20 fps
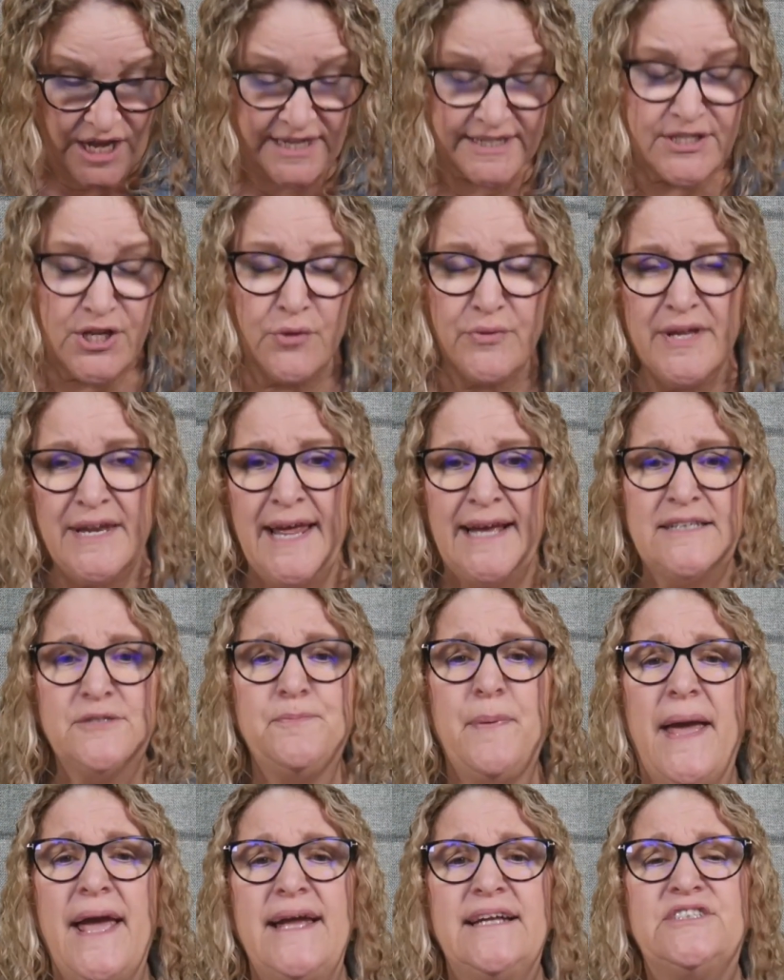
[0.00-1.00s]
So the next
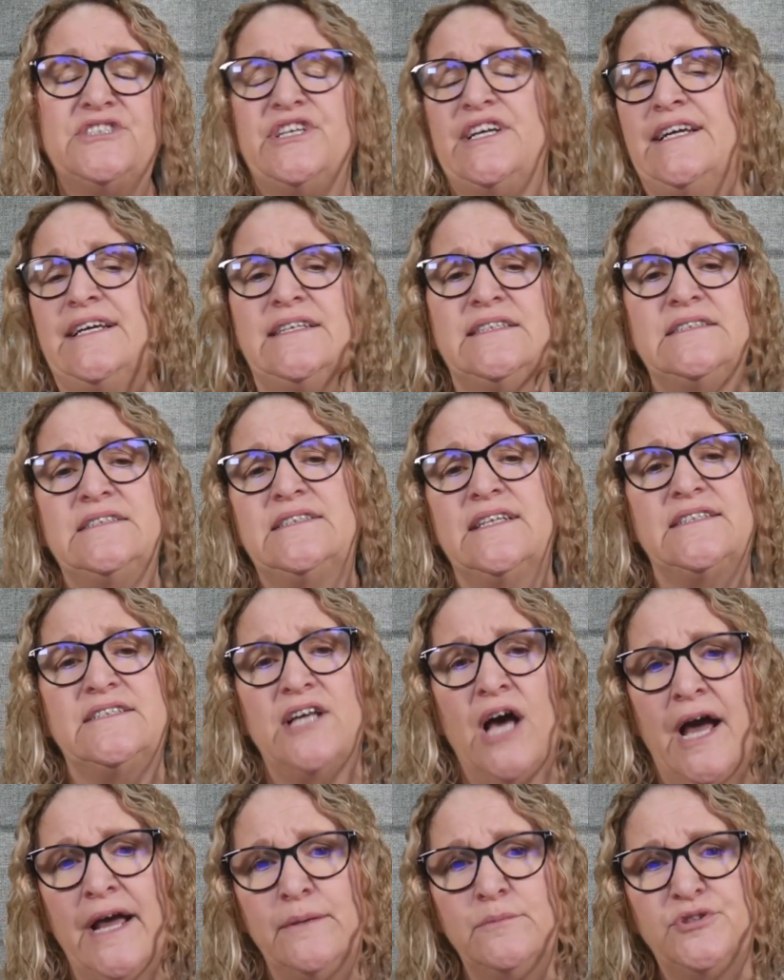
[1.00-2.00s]
page is the
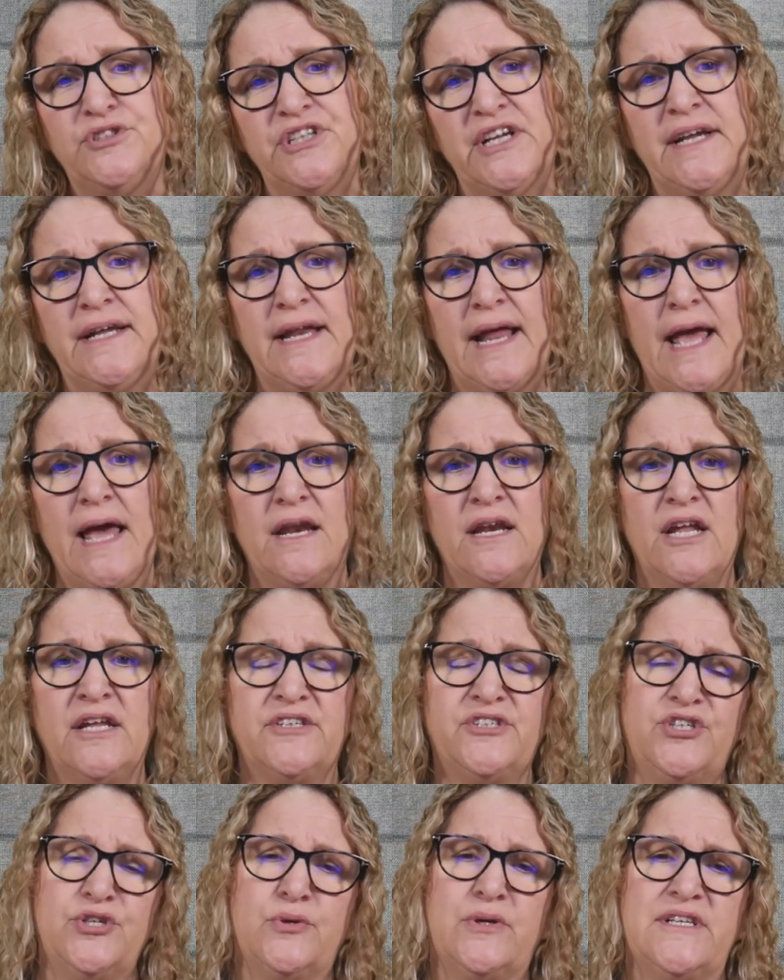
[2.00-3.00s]
timesheet, and
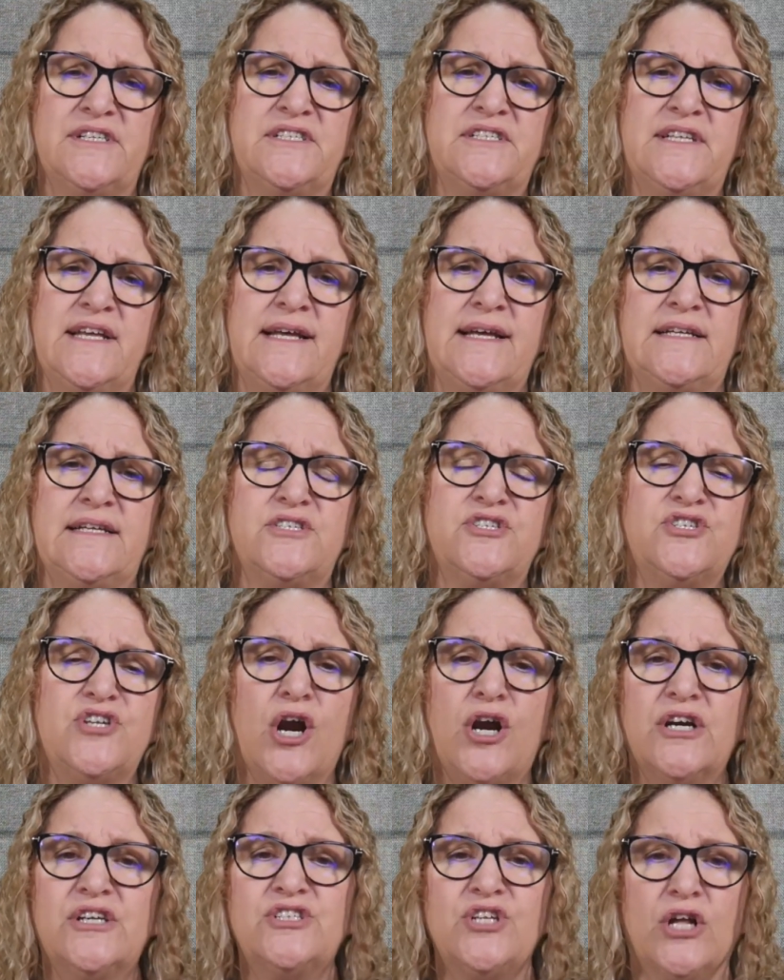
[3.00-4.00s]
as you can see, it
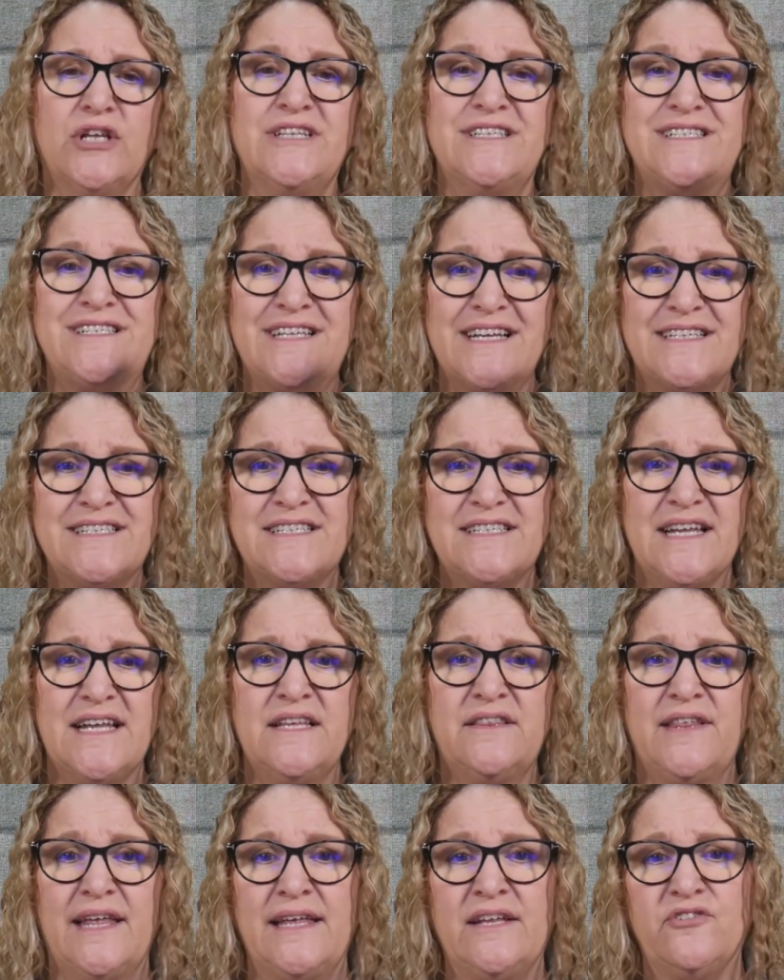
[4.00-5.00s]
starts on the
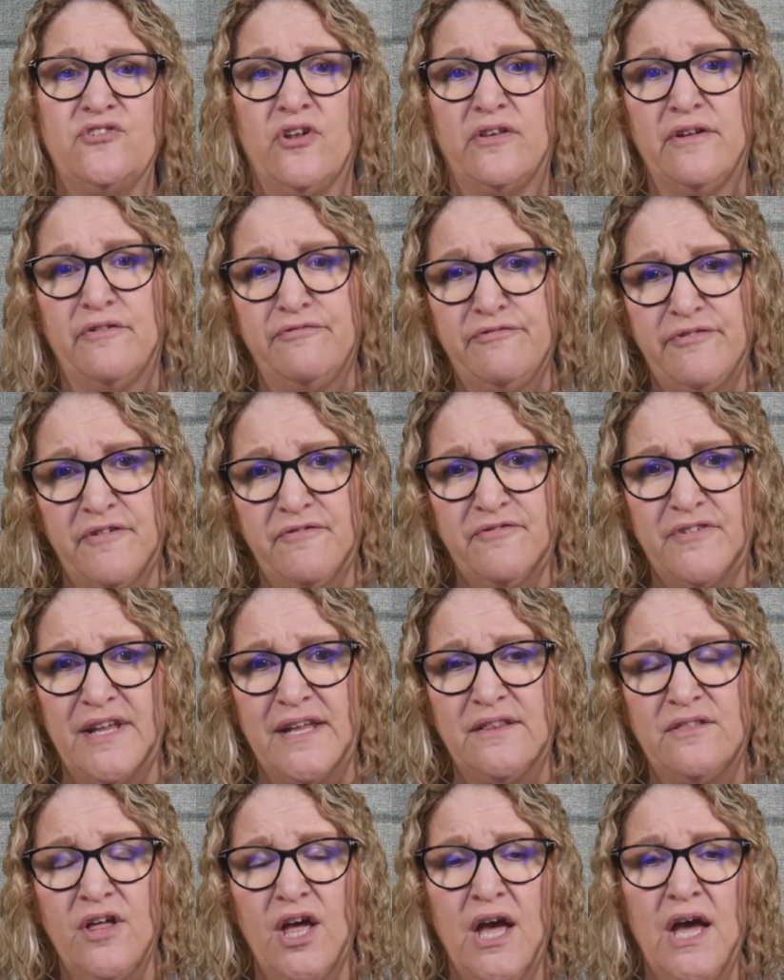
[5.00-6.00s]
16th, ends on the
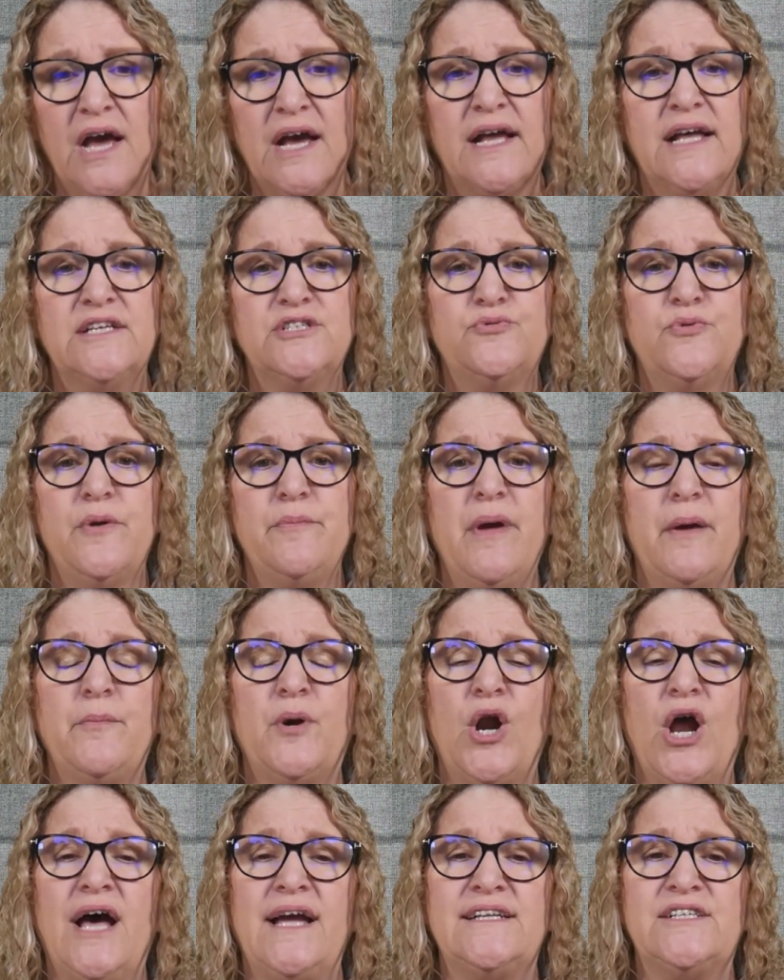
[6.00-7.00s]
15th, because
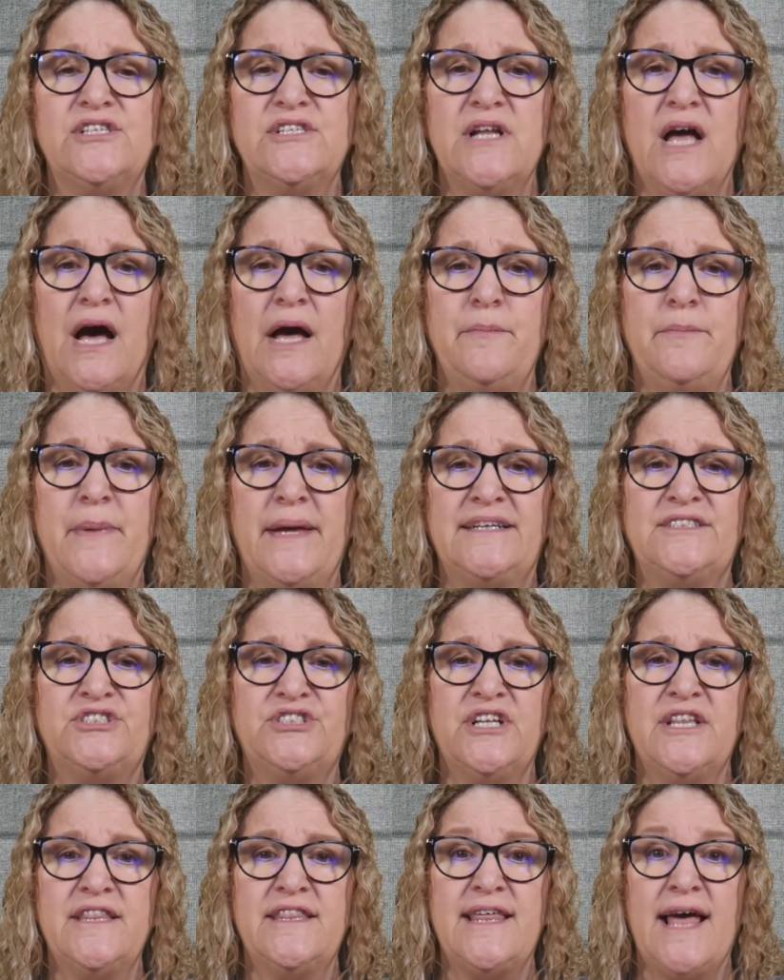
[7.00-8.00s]
remember I
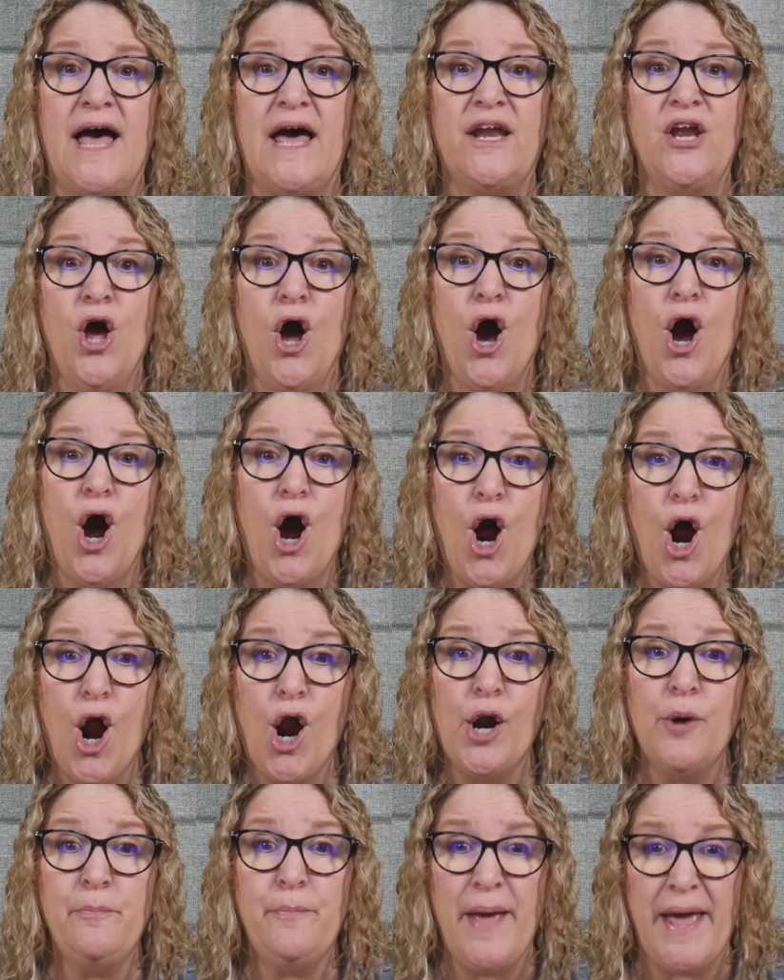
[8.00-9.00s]
mentioned that
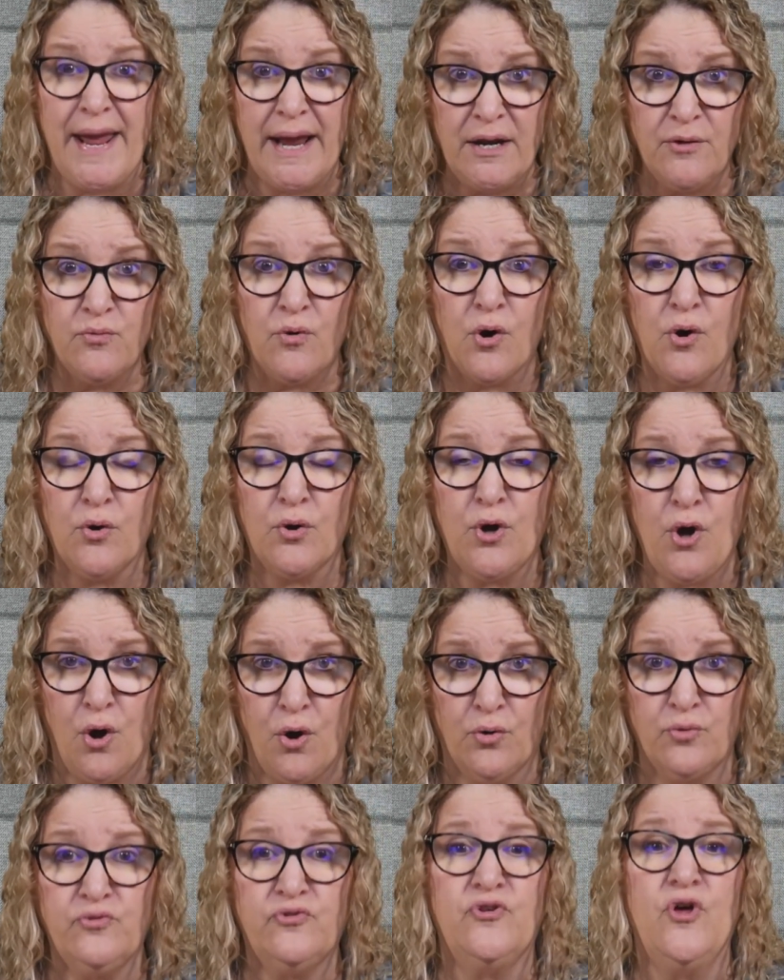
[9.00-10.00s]
our payroll
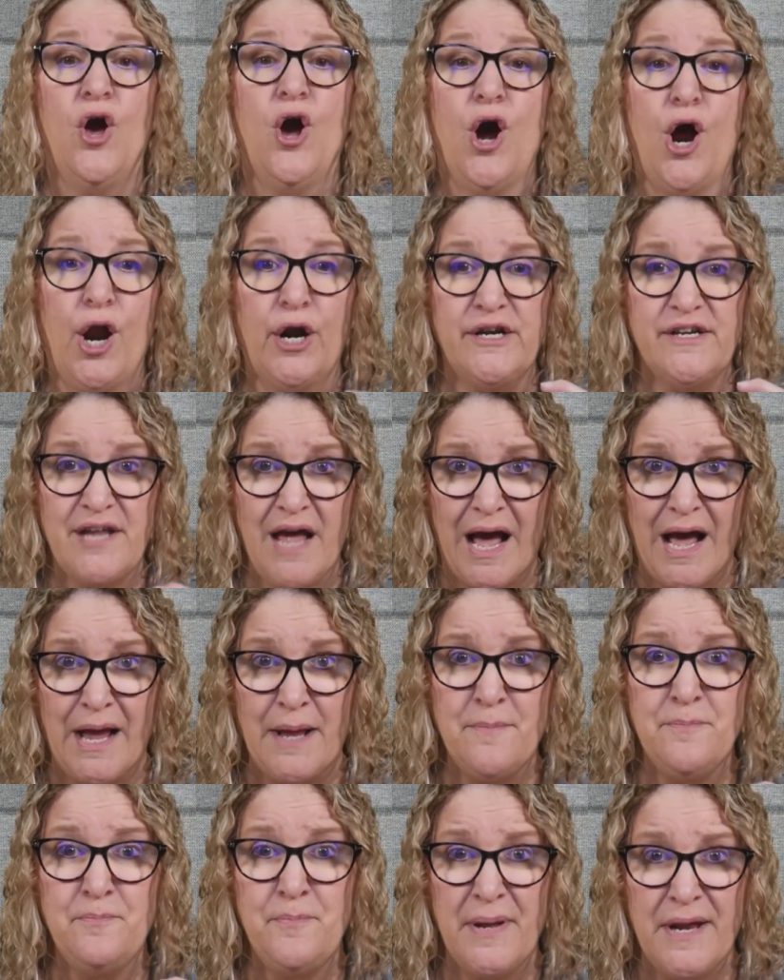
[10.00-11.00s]
goes, our
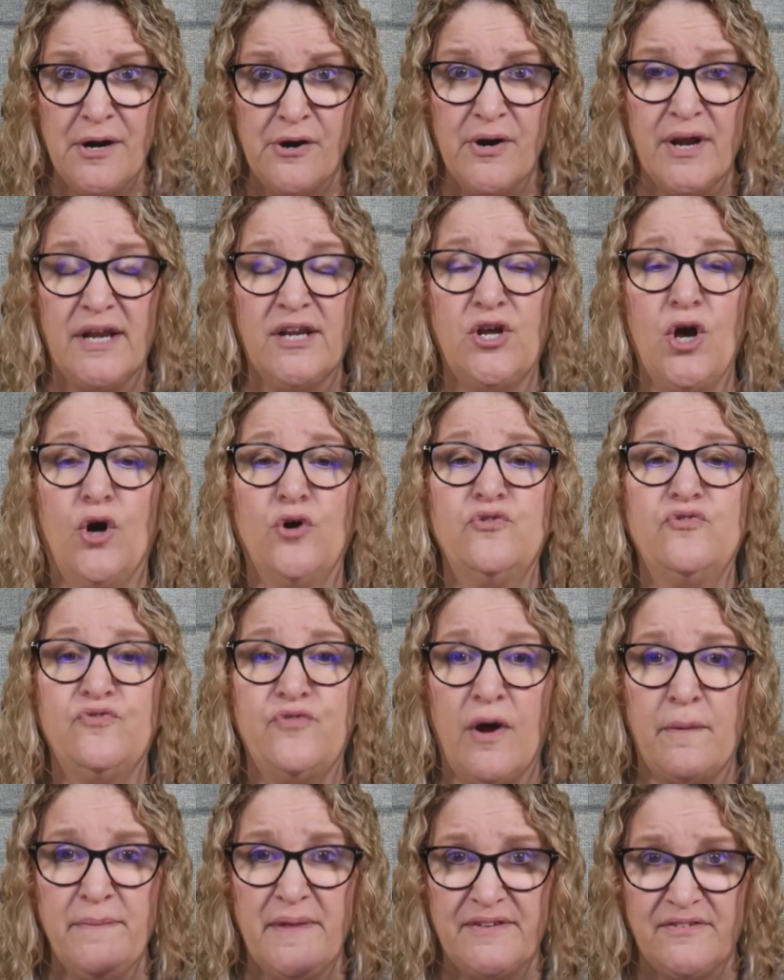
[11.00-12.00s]
time period goes
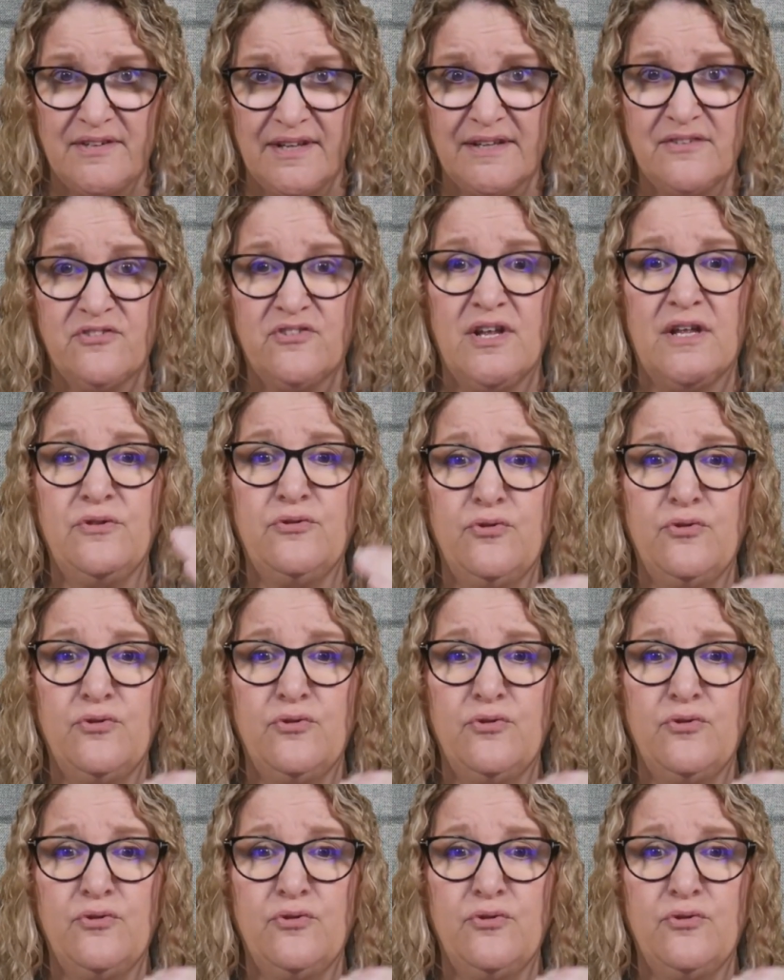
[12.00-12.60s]
from the 16th to